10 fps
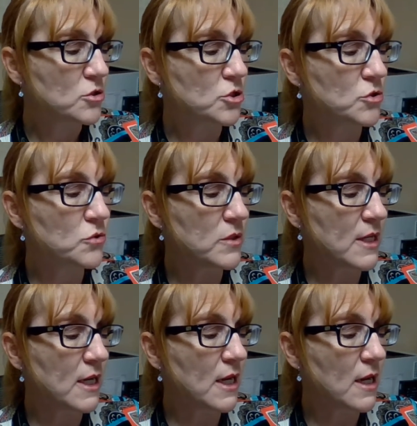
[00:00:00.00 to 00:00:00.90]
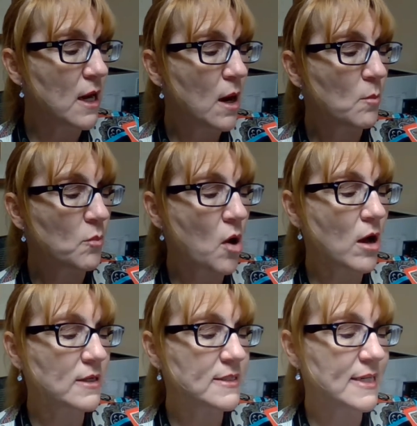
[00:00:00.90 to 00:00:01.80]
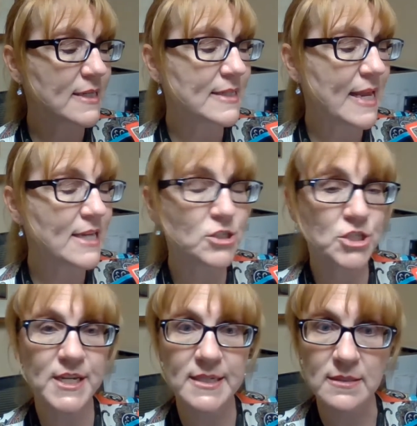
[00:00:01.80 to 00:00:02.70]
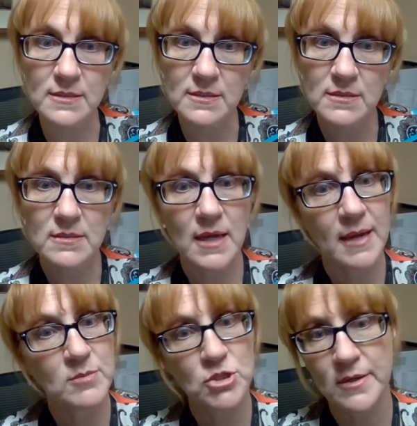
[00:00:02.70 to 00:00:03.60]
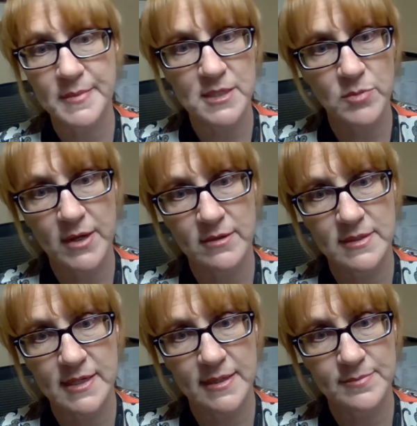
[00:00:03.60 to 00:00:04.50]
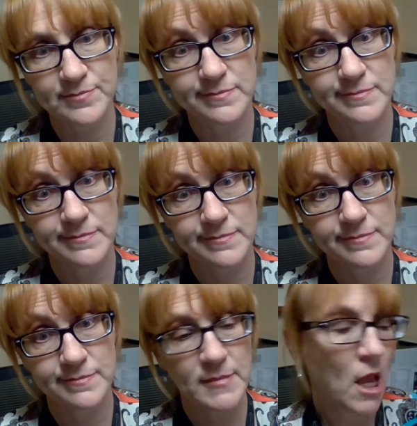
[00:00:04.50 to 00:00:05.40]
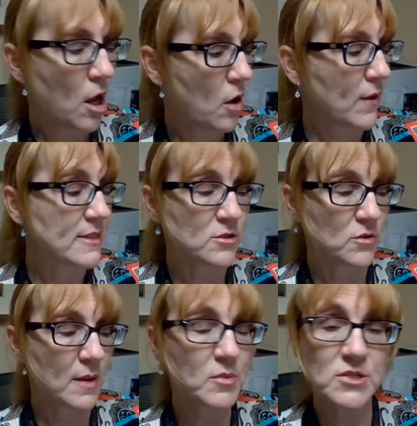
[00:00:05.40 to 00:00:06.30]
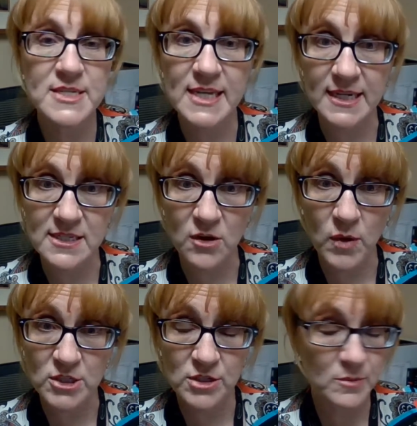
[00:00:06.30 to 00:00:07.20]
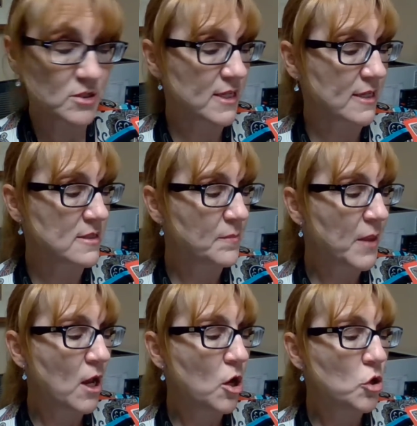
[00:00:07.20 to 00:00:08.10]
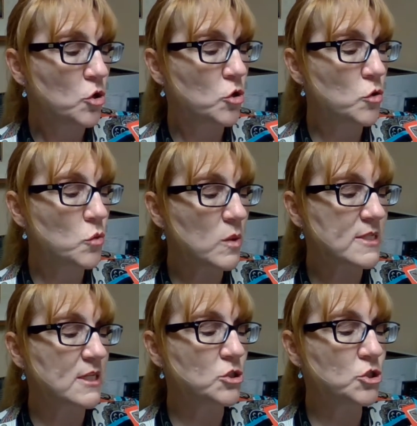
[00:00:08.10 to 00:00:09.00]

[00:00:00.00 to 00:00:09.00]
to the Brobdingnagians? I'm sure I mispronounced that. Okay, so number 6, the question number 6. Who was a